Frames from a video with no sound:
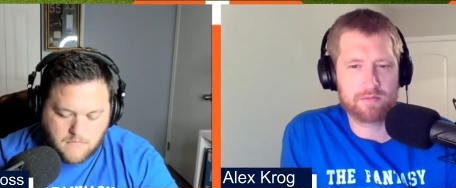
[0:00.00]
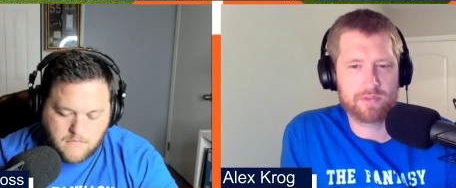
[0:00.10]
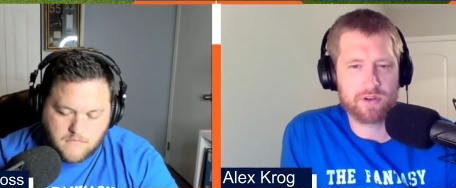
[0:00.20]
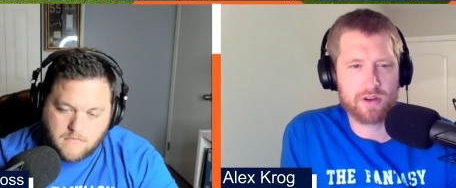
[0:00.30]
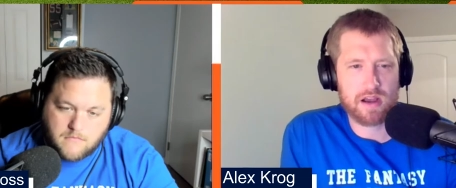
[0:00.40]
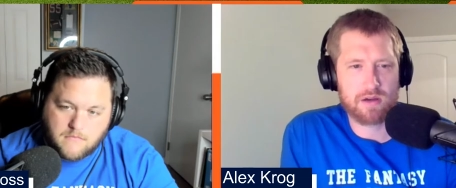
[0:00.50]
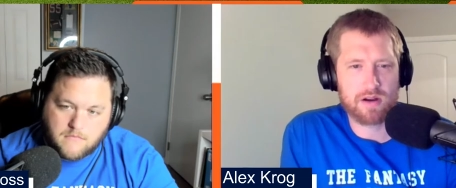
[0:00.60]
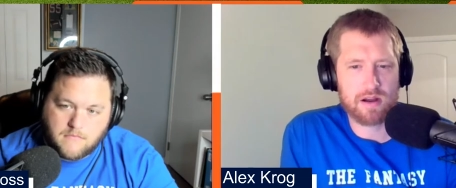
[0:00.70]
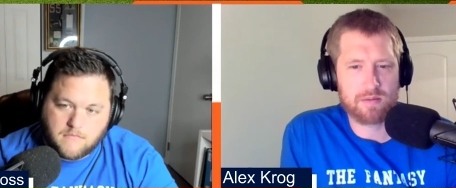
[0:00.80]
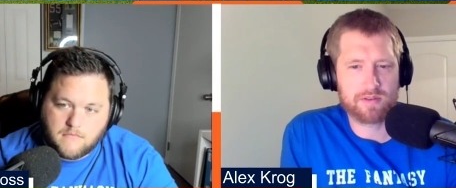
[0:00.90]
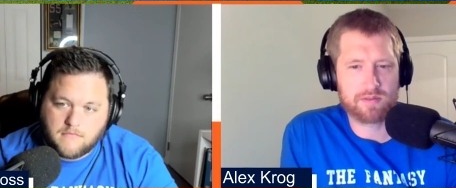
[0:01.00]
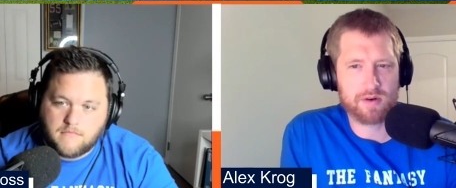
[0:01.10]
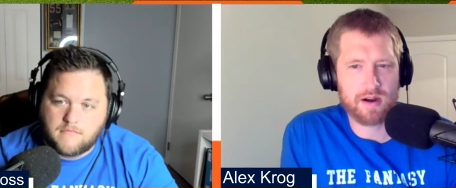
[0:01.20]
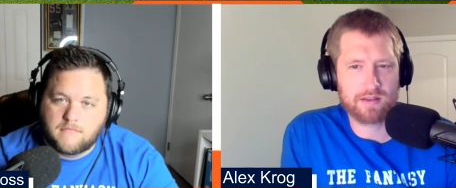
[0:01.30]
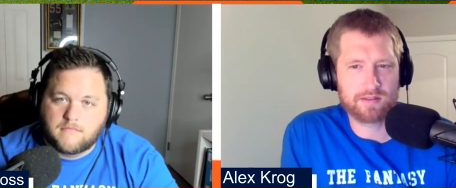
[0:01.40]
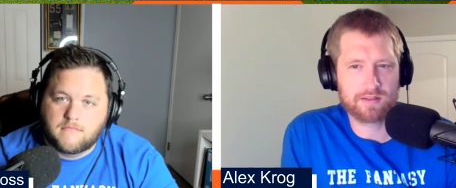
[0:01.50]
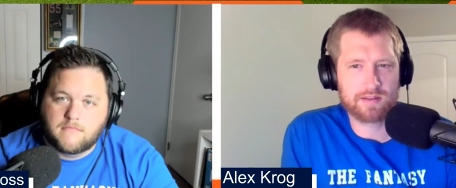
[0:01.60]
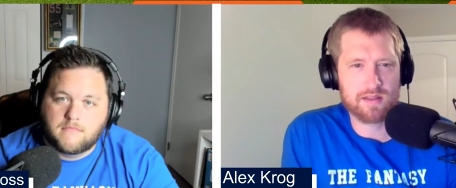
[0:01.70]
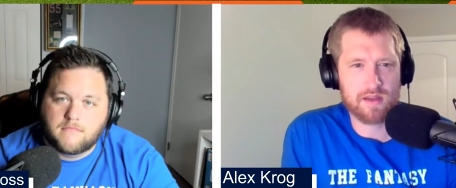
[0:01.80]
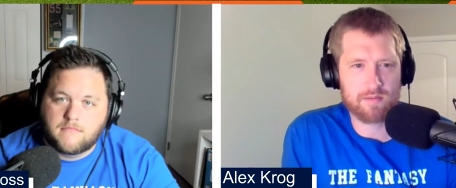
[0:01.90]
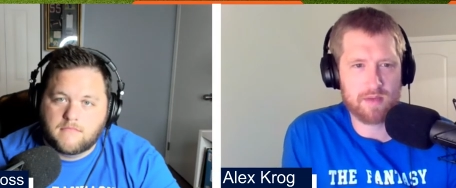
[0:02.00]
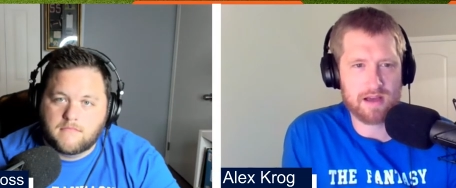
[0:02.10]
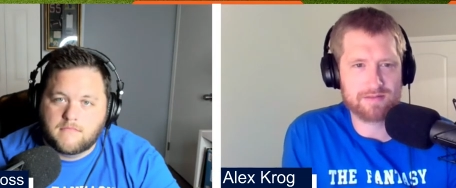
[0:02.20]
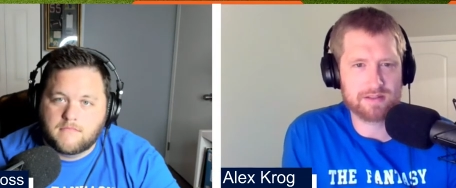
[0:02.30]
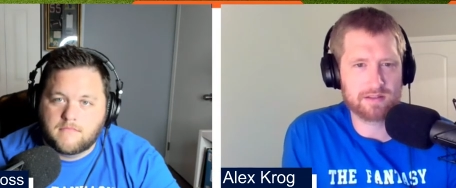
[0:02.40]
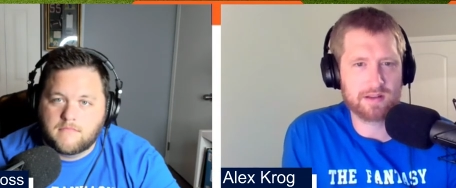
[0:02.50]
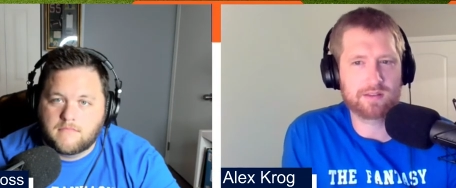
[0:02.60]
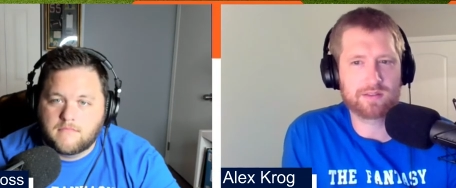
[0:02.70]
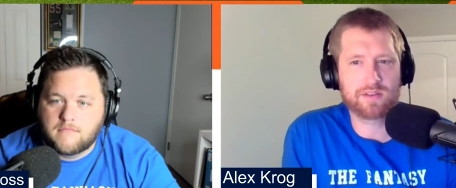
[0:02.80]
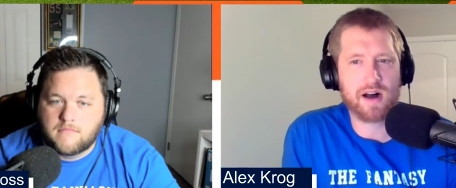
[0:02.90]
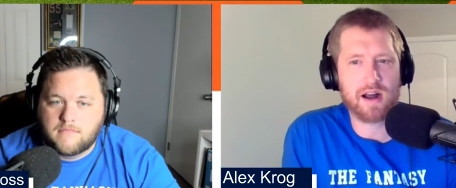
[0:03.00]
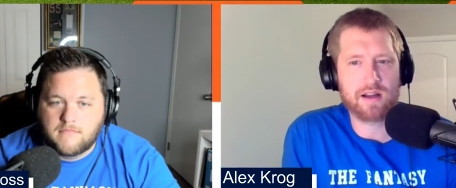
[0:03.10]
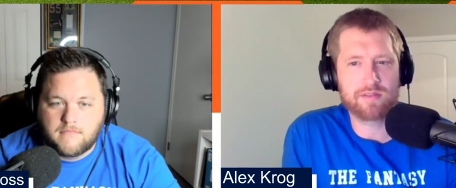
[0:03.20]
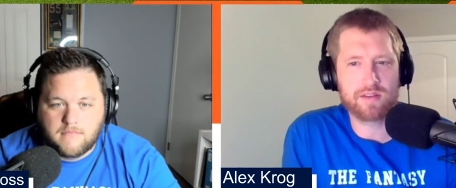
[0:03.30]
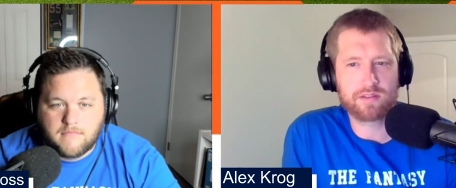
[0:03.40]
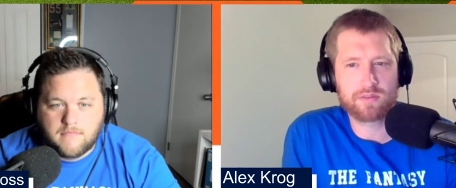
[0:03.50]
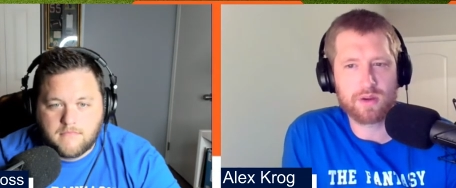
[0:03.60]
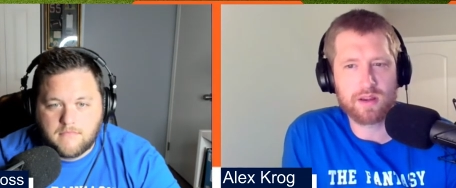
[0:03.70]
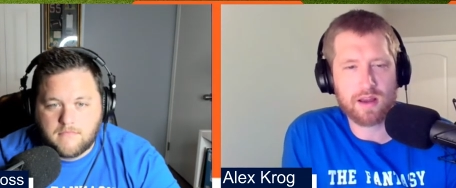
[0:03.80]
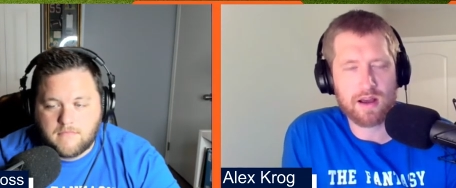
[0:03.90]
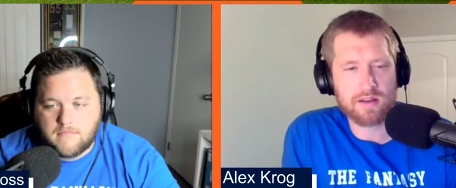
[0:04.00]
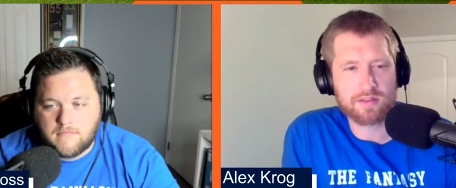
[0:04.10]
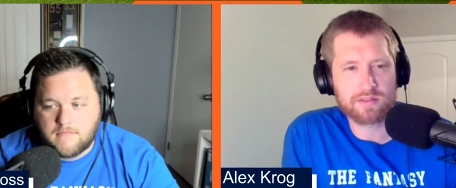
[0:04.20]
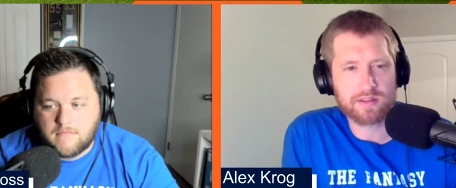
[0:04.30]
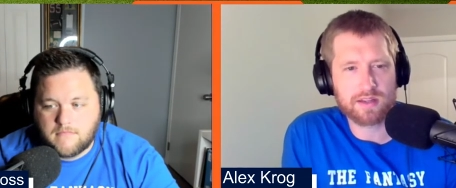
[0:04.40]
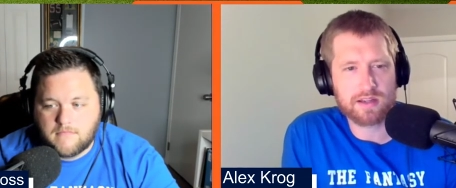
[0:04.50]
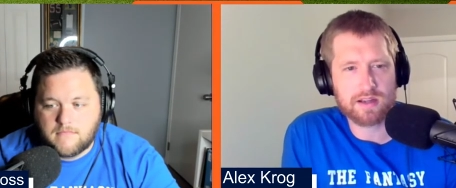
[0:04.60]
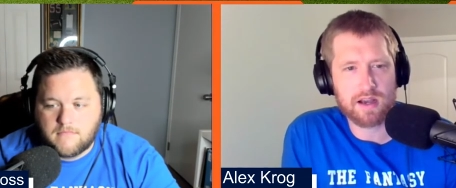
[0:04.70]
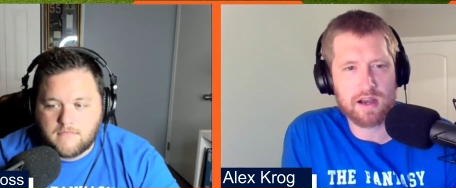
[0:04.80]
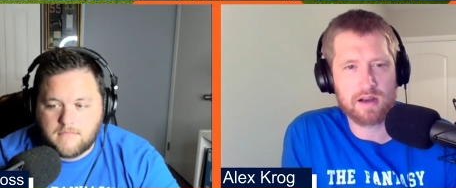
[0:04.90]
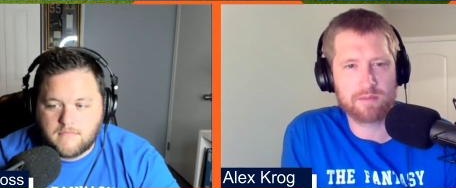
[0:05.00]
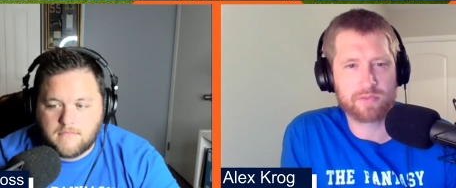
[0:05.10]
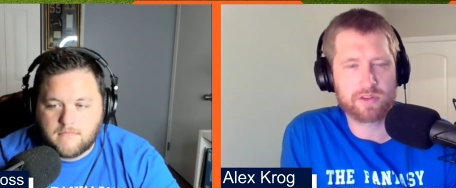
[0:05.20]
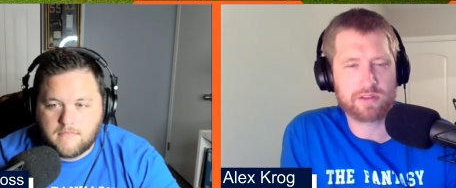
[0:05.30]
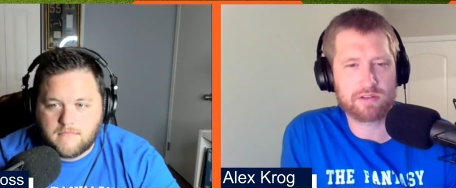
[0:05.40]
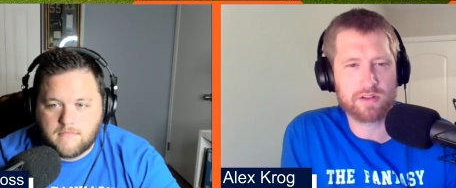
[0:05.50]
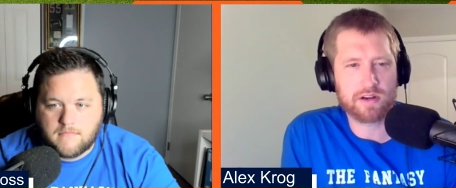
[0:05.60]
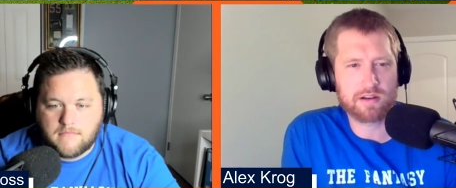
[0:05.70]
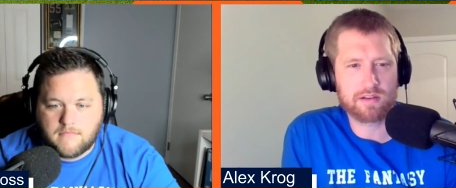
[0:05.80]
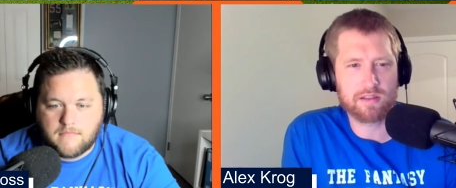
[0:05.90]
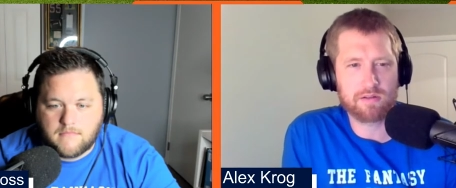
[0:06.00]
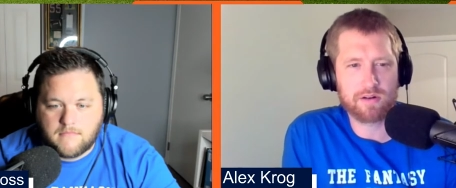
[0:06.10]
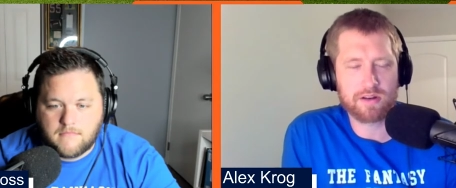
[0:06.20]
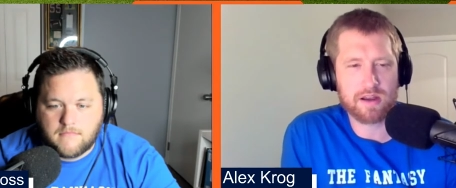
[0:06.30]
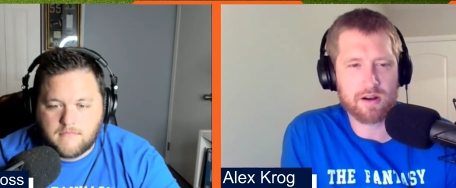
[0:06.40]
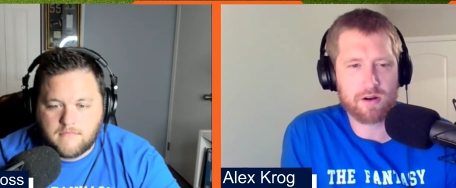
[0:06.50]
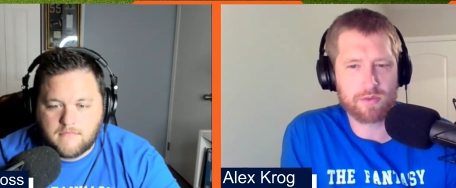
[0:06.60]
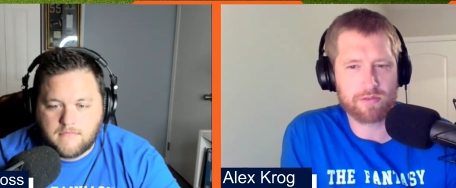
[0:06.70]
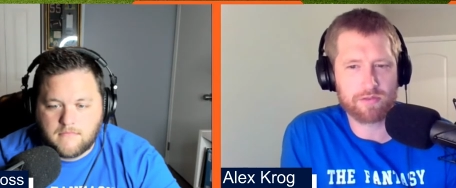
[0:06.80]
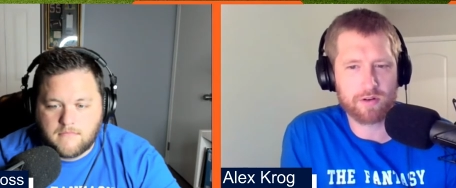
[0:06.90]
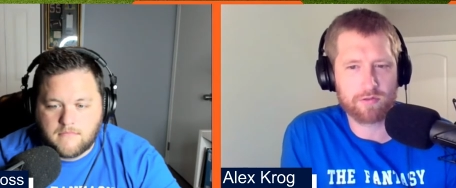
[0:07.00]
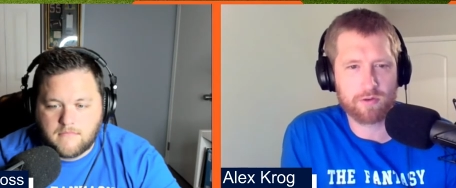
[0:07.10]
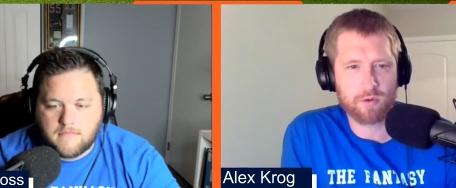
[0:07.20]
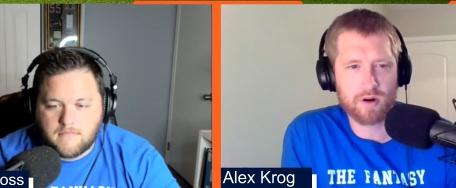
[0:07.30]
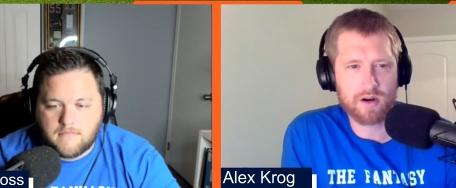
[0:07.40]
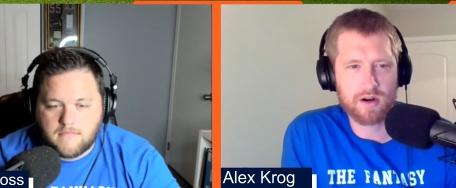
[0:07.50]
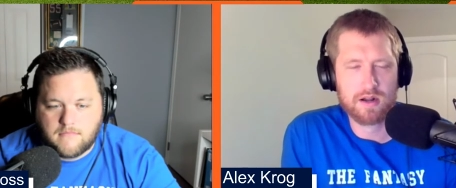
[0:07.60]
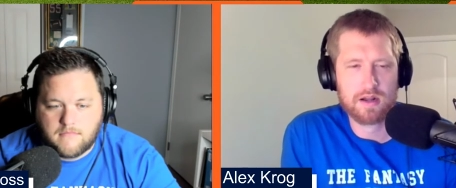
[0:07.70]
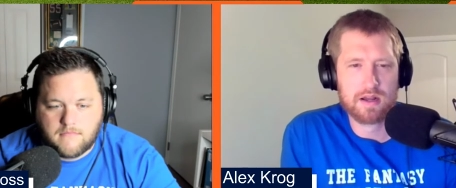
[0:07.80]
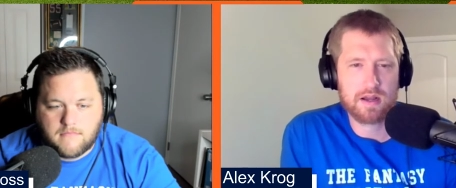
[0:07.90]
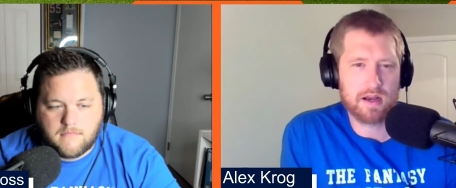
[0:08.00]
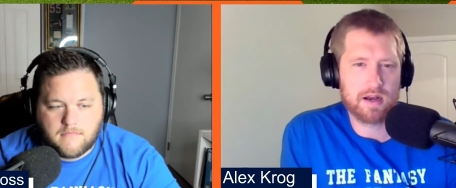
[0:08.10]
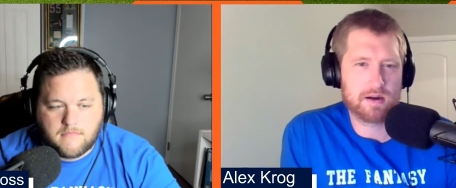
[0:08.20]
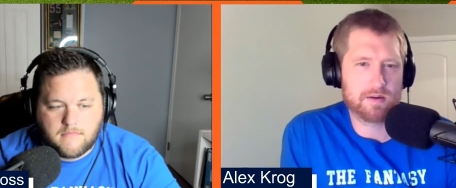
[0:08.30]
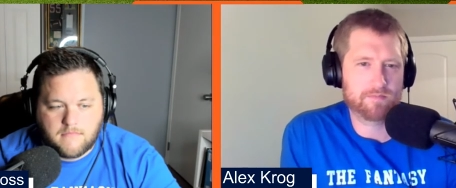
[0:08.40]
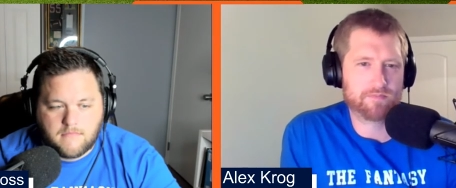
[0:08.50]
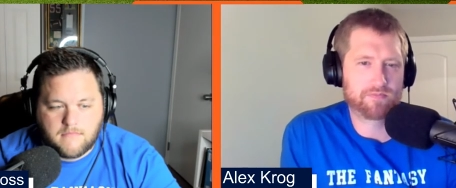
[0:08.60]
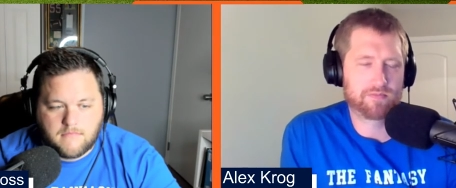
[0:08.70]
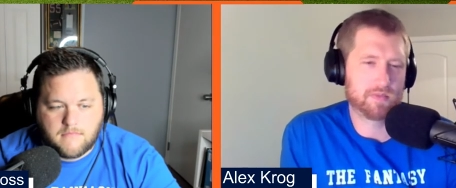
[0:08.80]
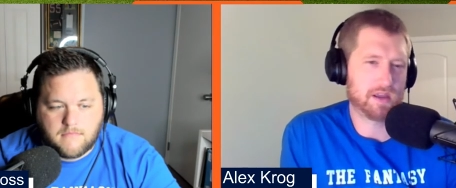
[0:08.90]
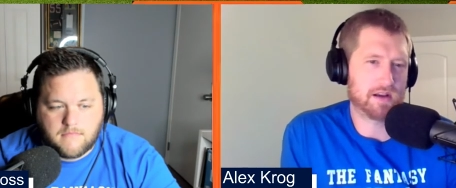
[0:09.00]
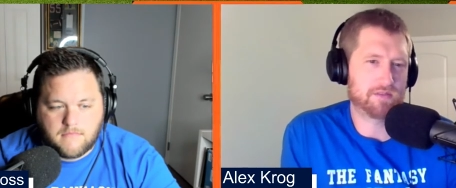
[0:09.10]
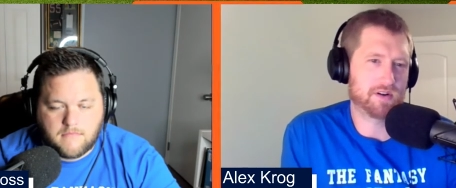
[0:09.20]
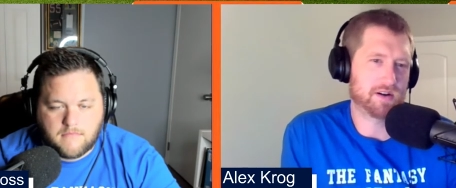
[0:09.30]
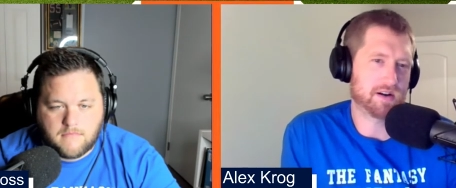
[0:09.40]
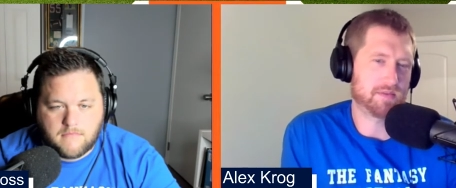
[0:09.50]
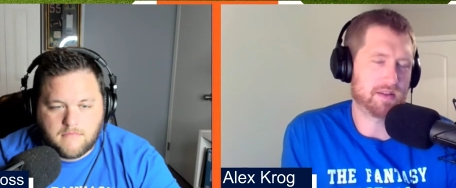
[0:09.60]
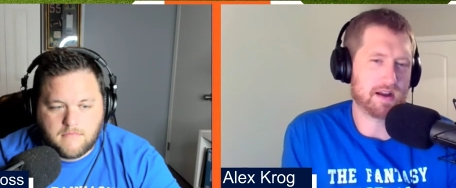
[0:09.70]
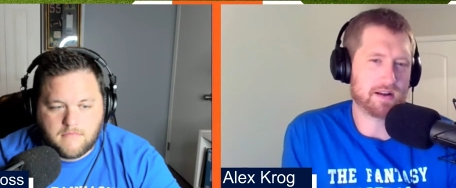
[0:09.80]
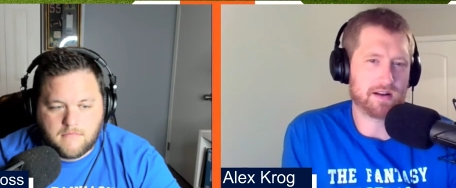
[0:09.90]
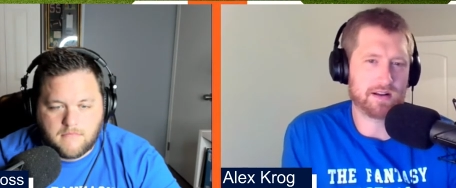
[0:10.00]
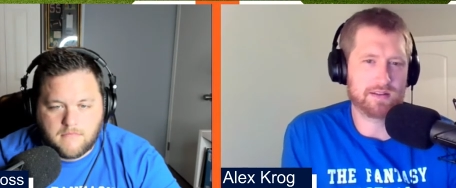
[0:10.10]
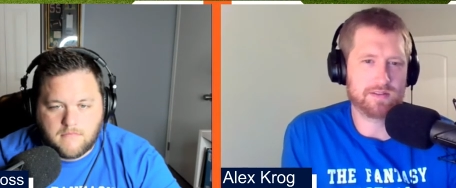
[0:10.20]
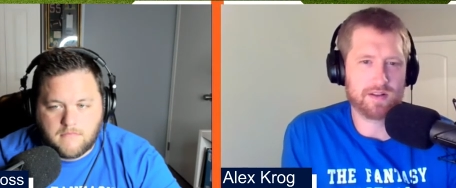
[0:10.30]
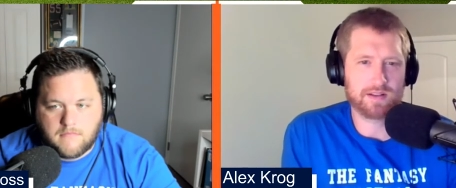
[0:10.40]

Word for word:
Speaker 1: Um, so yeah, I would not be surprised to see them have at least five this week, honestly, because um, they they really get home with the front four, um, and if they're going to be that